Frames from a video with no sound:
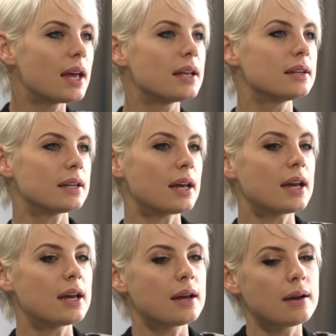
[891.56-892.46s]
and
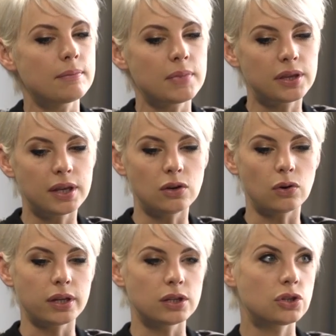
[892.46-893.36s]
they're
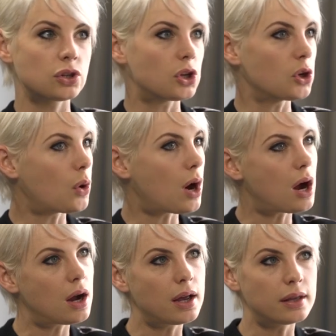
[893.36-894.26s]
not
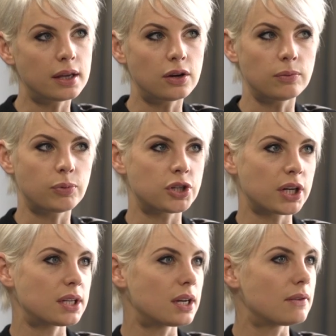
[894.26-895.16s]
insecure and they don't
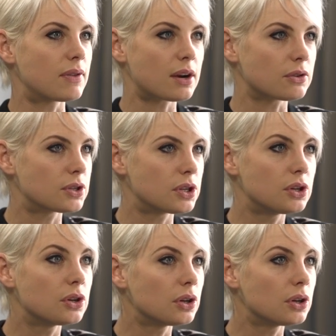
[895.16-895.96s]
project any of that onto you,